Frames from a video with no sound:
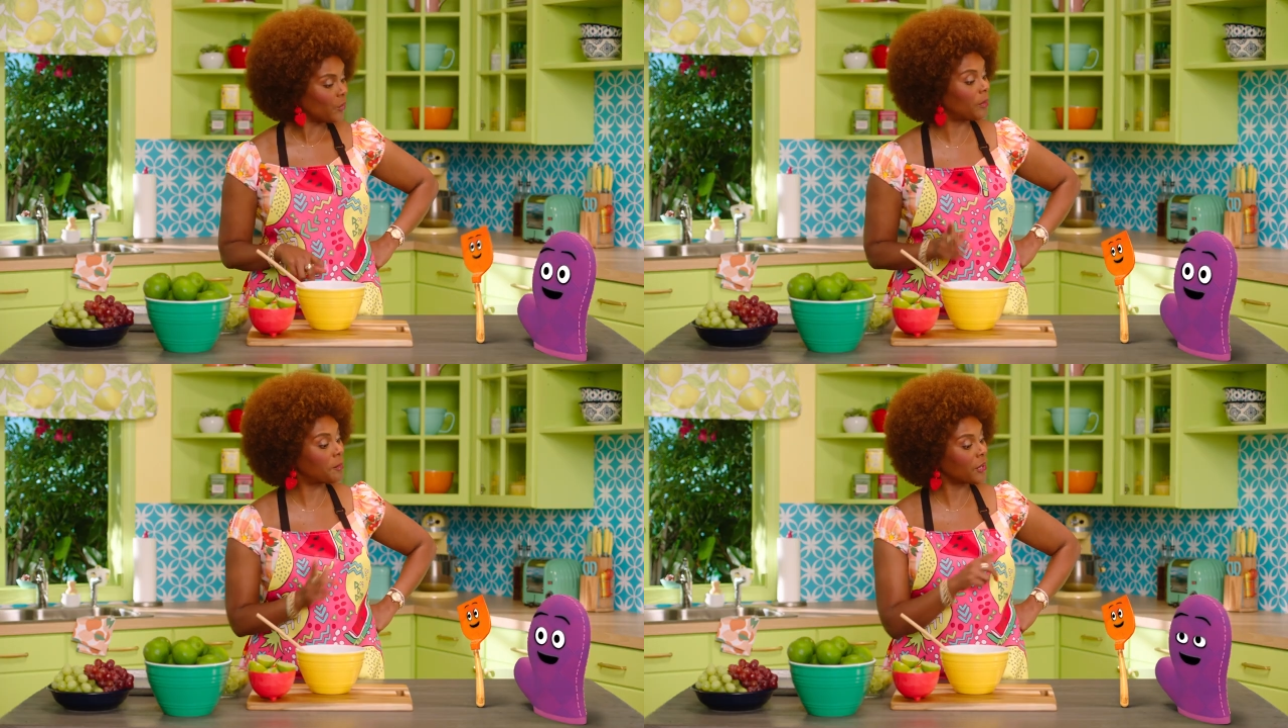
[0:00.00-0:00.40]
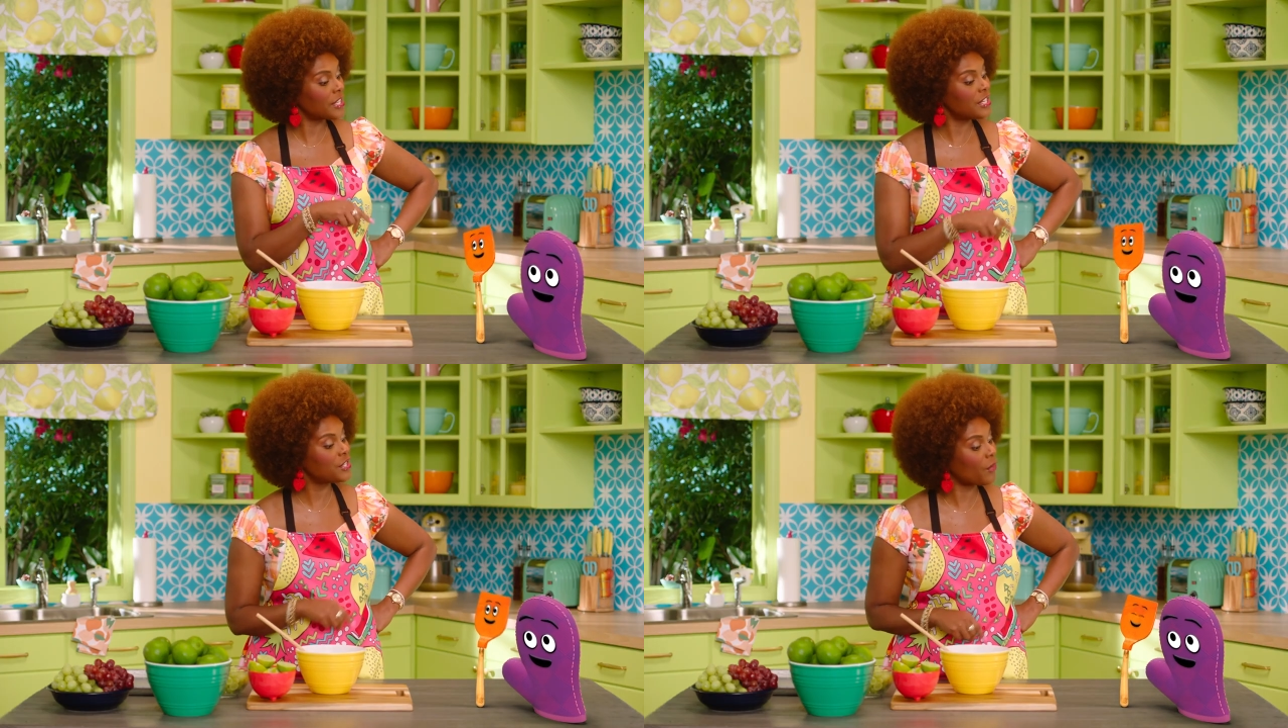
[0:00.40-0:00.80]
well, Burnie,
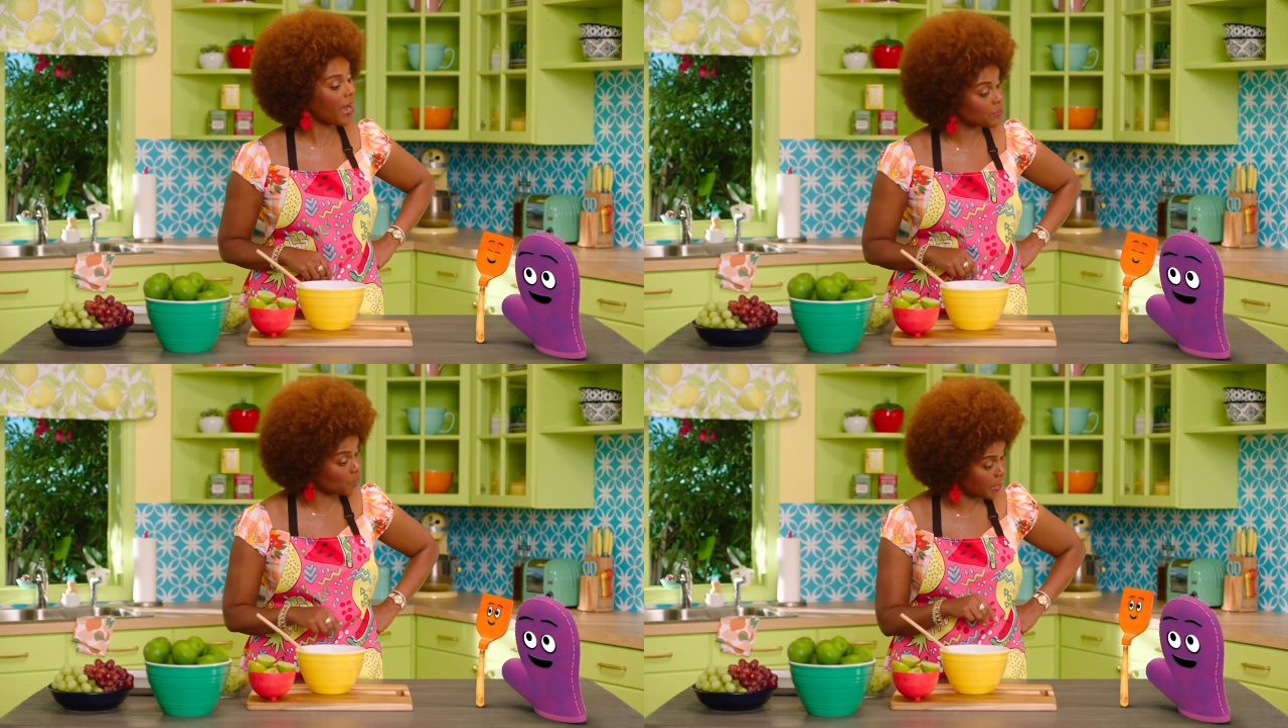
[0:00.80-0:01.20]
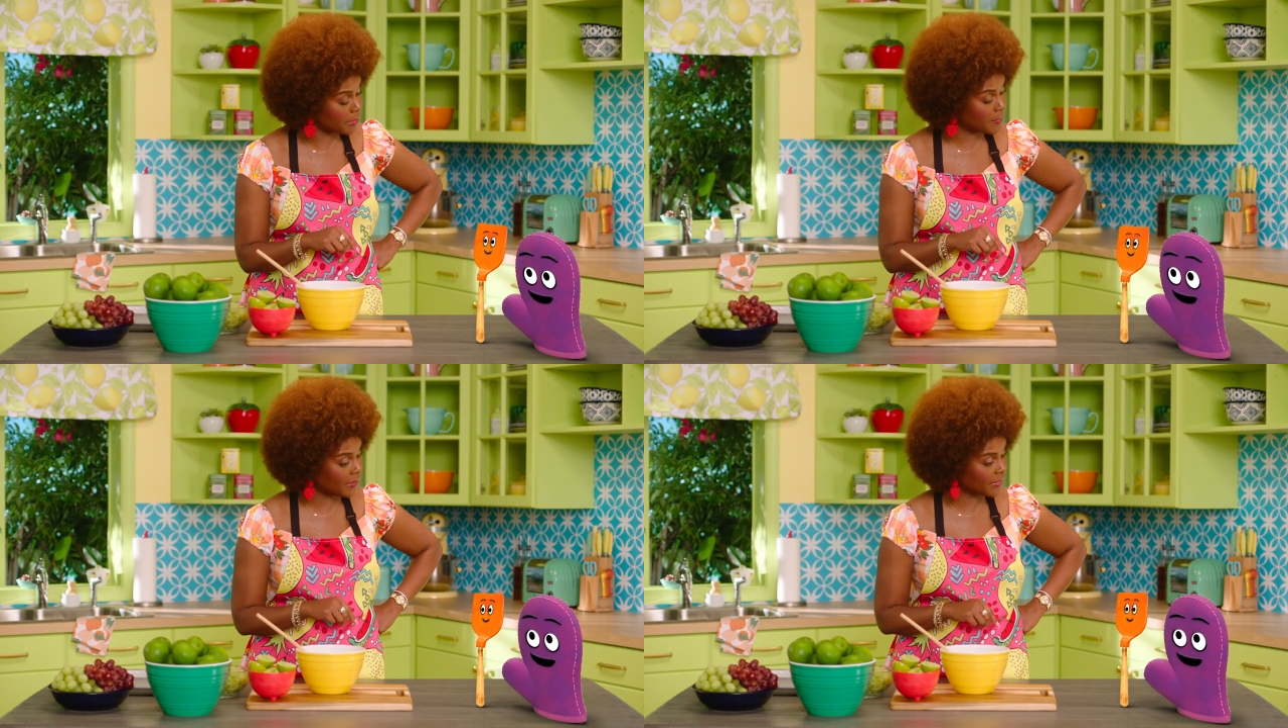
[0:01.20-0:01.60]
you don't have to worry
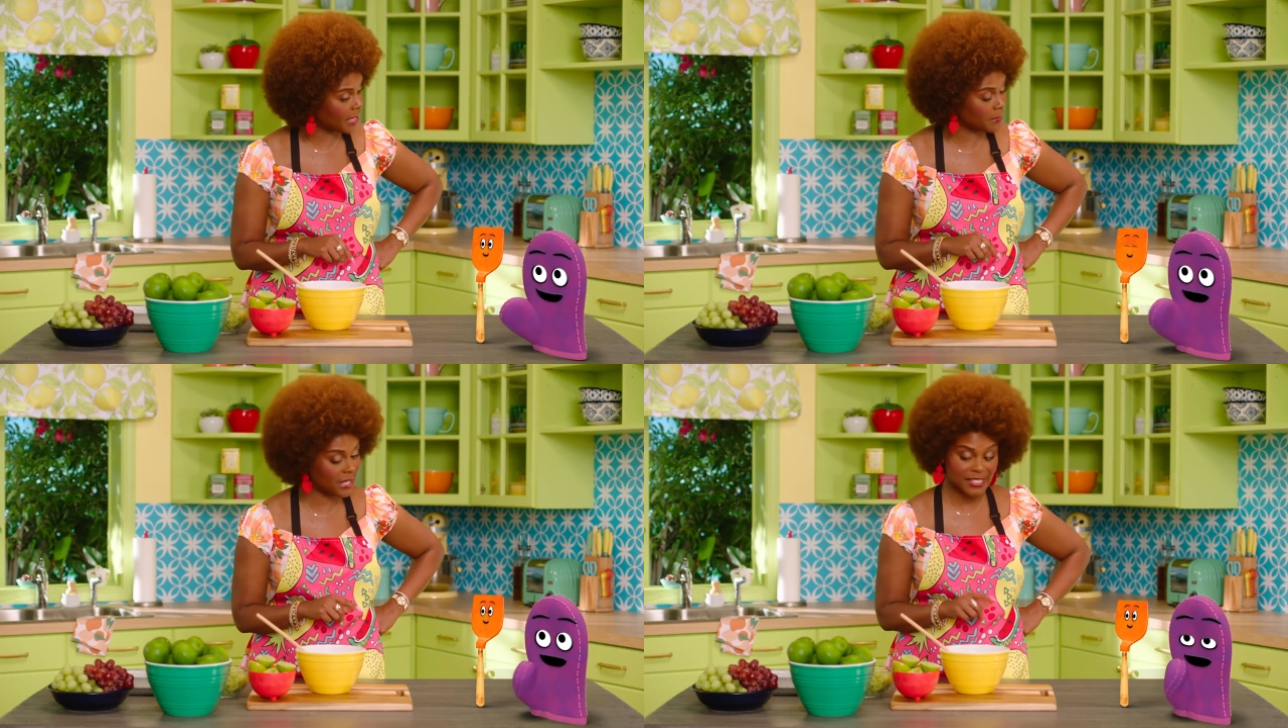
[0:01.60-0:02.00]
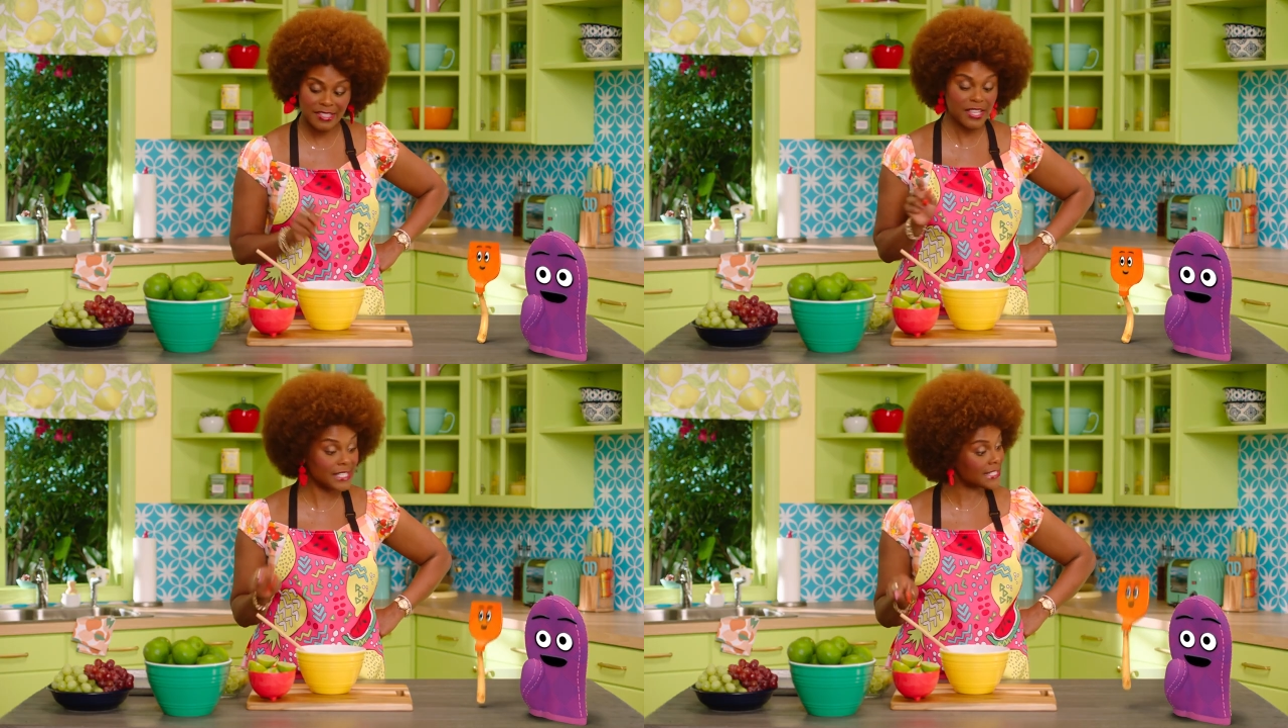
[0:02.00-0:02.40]
about that because
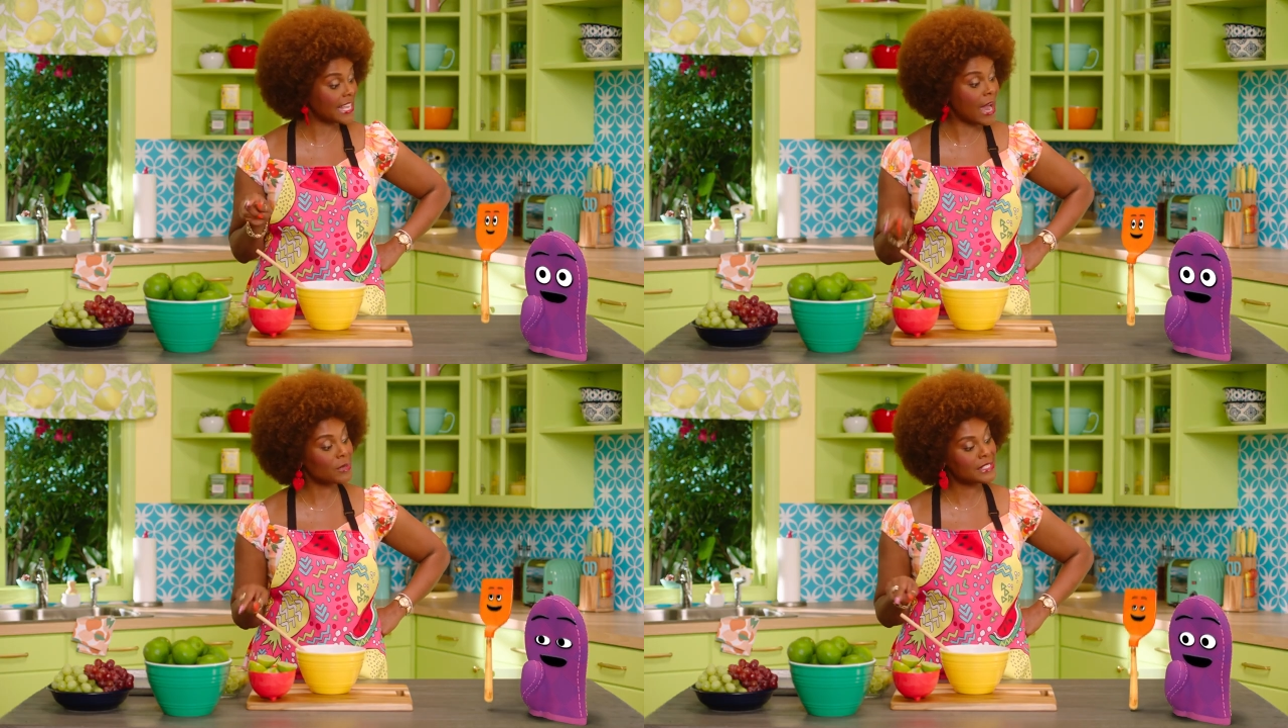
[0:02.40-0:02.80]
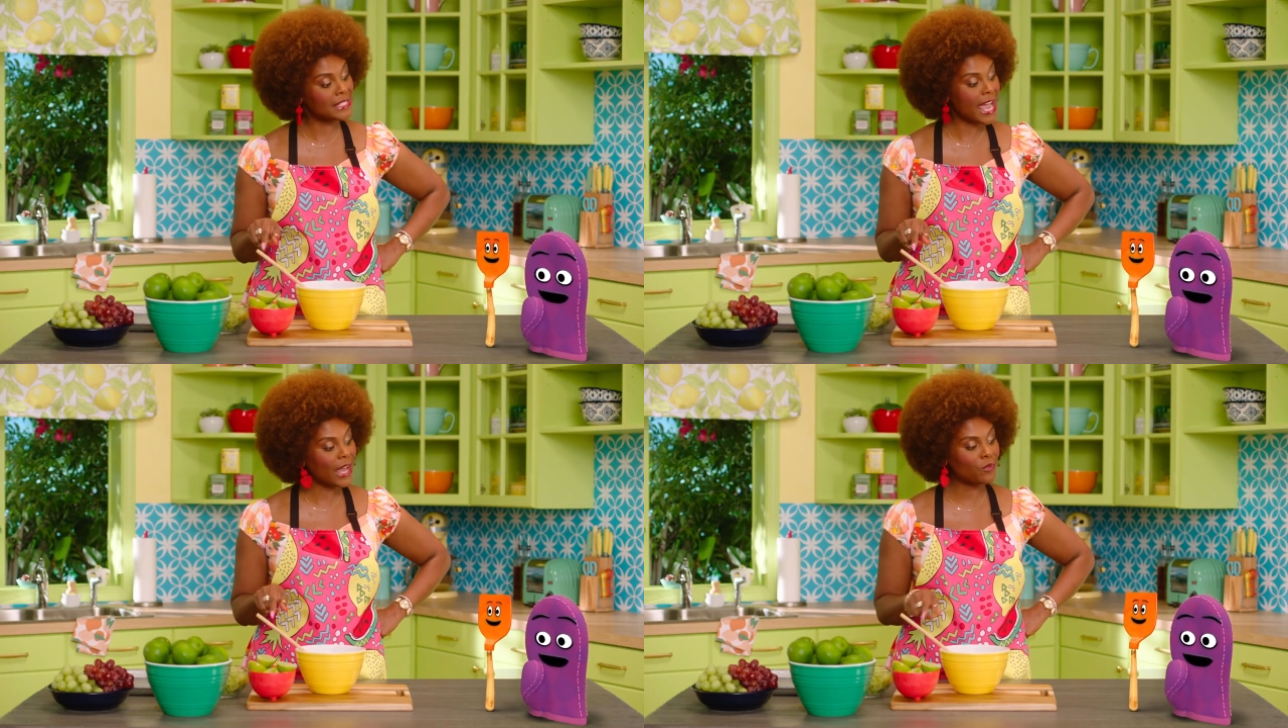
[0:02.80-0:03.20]
this sour
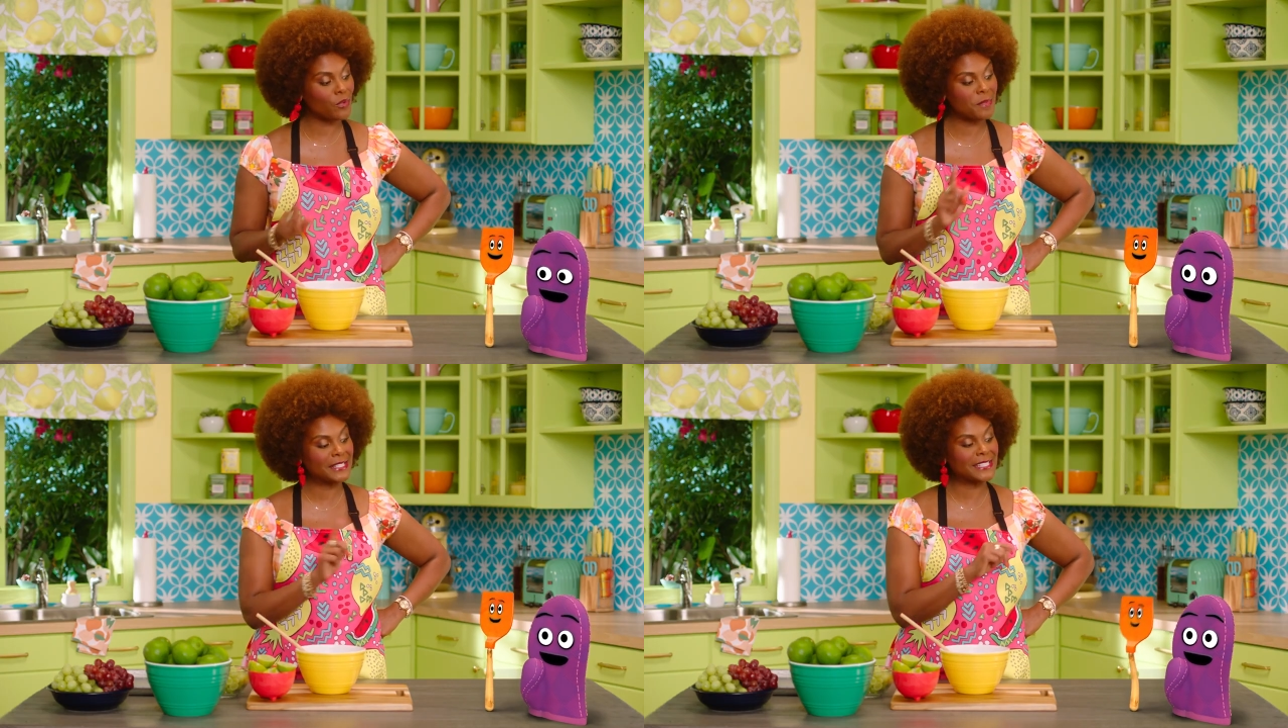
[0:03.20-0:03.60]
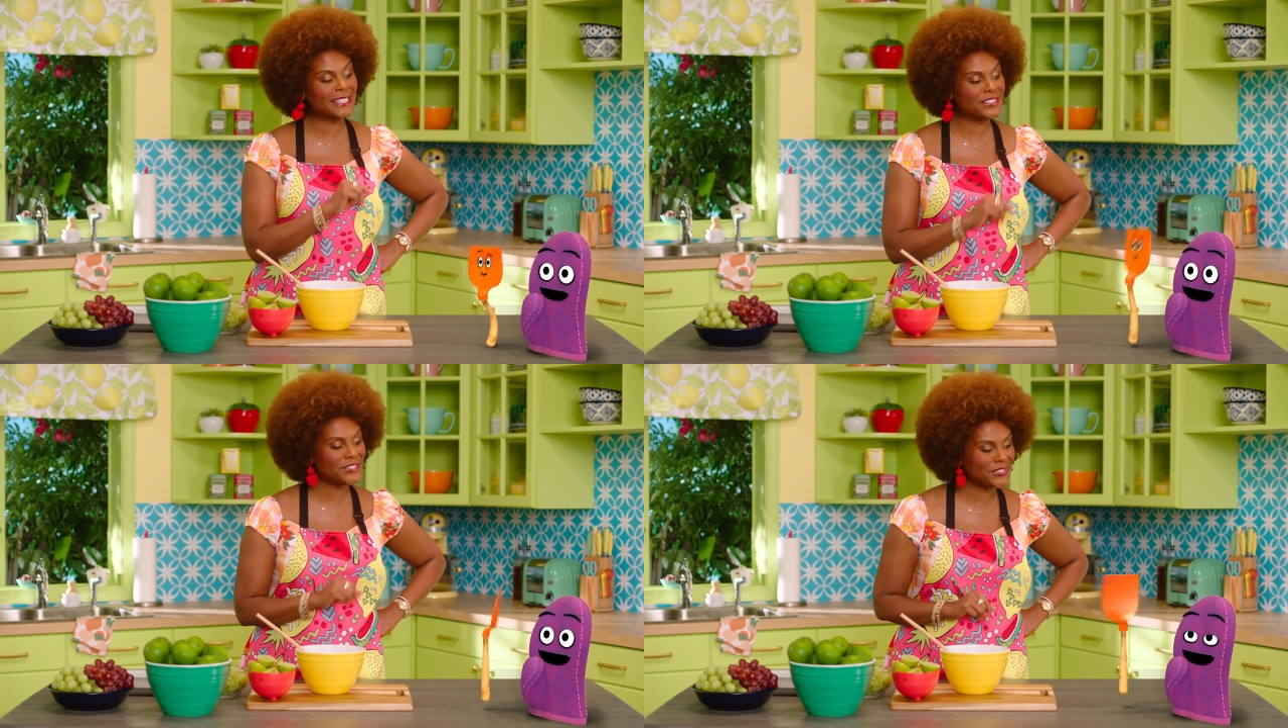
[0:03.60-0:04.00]
snack will be a
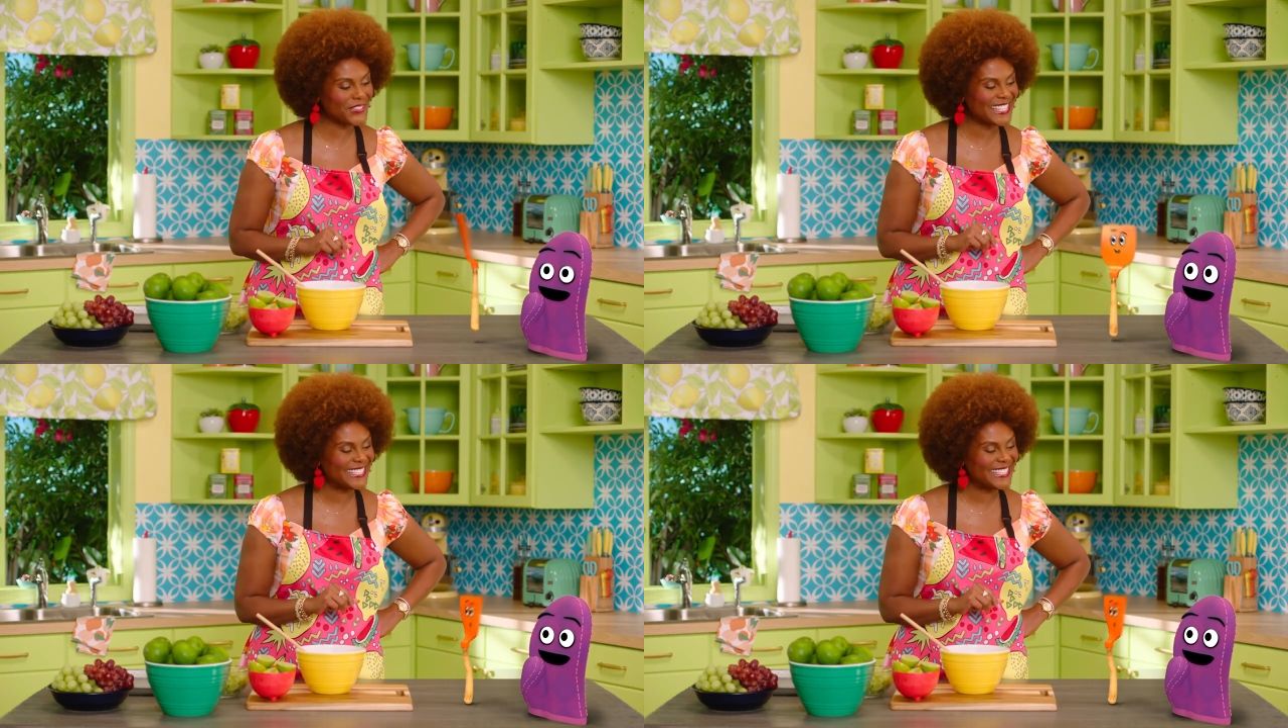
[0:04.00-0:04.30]
delicious treat.